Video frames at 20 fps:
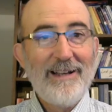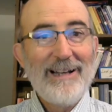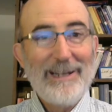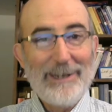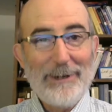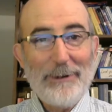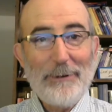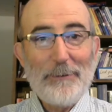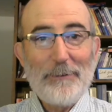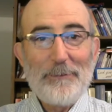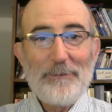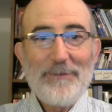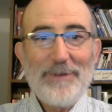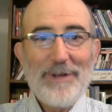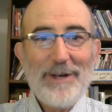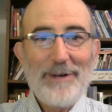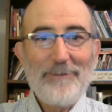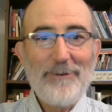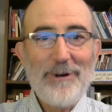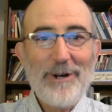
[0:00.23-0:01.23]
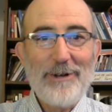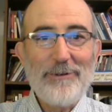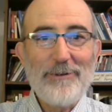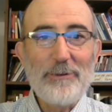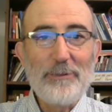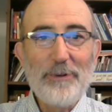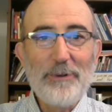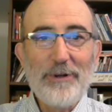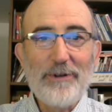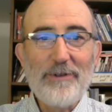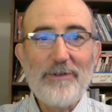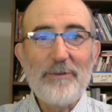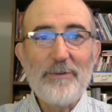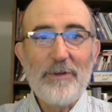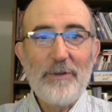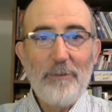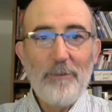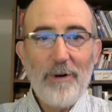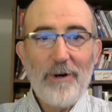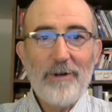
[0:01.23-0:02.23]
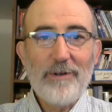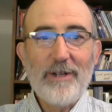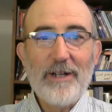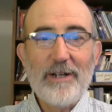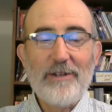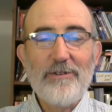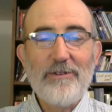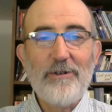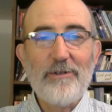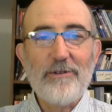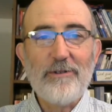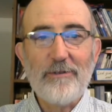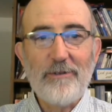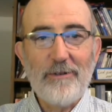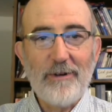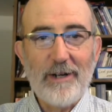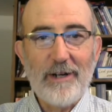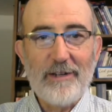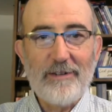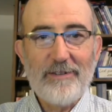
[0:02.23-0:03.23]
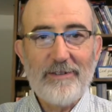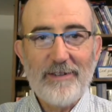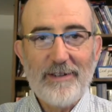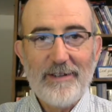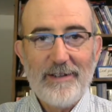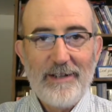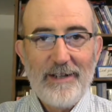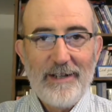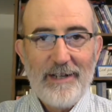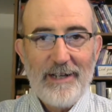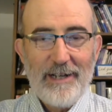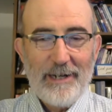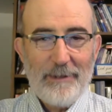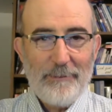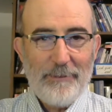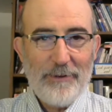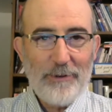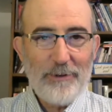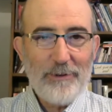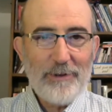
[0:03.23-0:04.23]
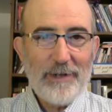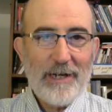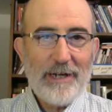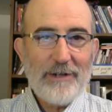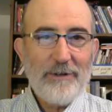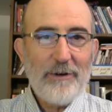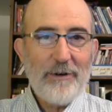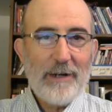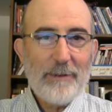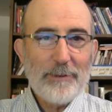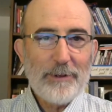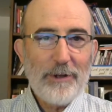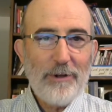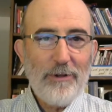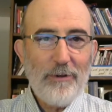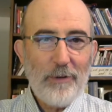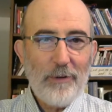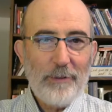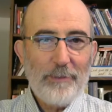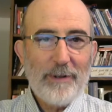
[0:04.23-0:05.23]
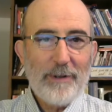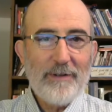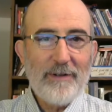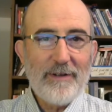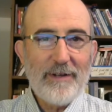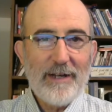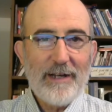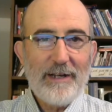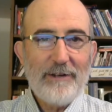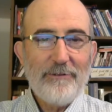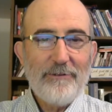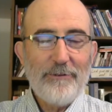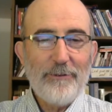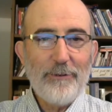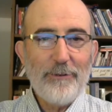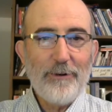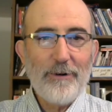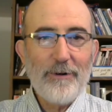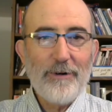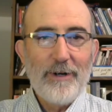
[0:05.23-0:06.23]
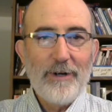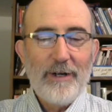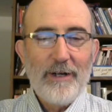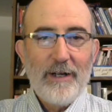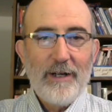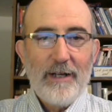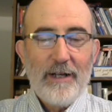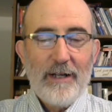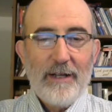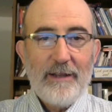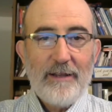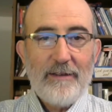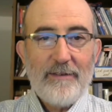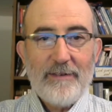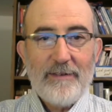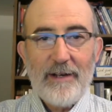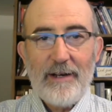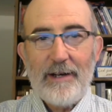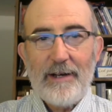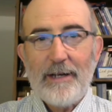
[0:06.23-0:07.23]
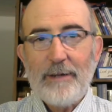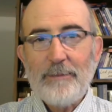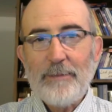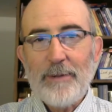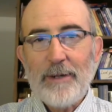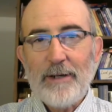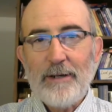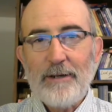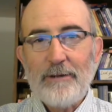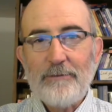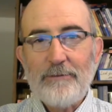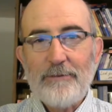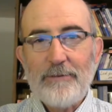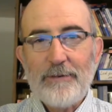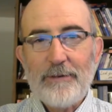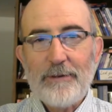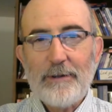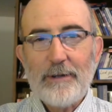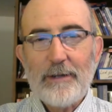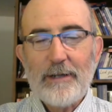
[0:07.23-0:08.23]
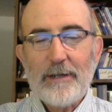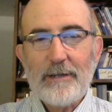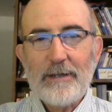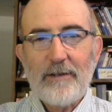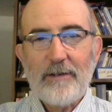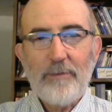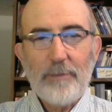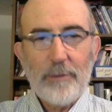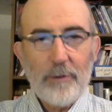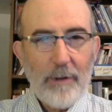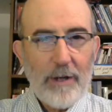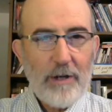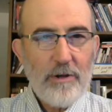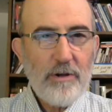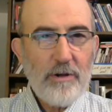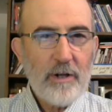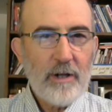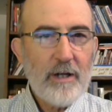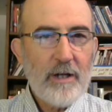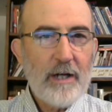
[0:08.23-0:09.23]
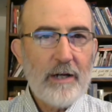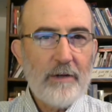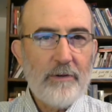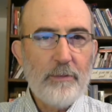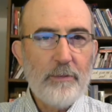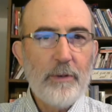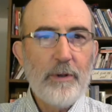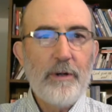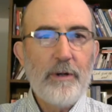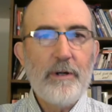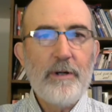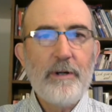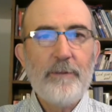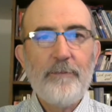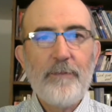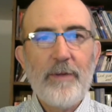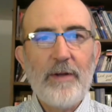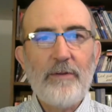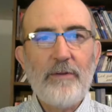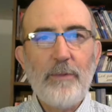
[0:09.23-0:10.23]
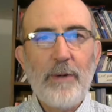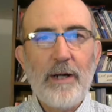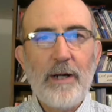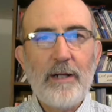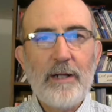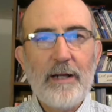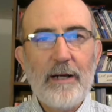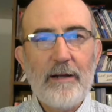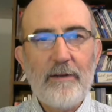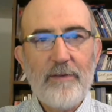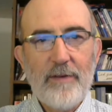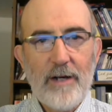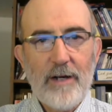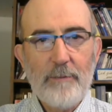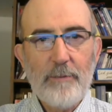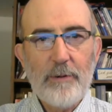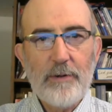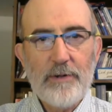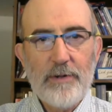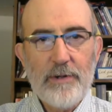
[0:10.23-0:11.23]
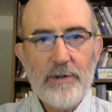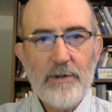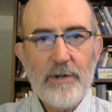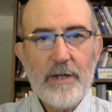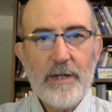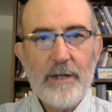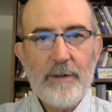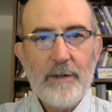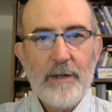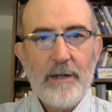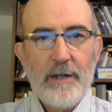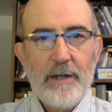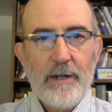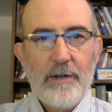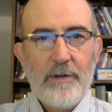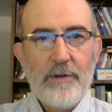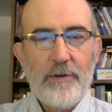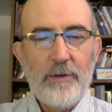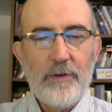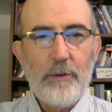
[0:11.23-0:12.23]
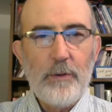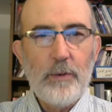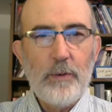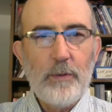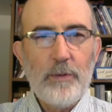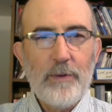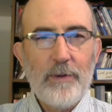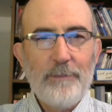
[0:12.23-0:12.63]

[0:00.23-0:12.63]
Hello, I'm Roger Woods with Walled Lake Church of Christ. I'm so glad you're able to join me today for this time of exploration in God's Word, as well as the opportunity to